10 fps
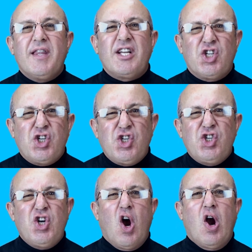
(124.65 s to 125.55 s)
that
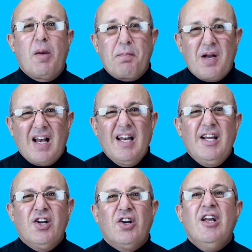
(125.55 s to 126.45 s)
sharp,
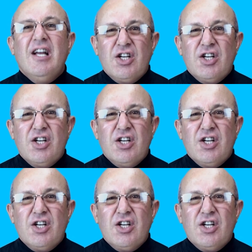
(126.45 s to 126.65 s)
clear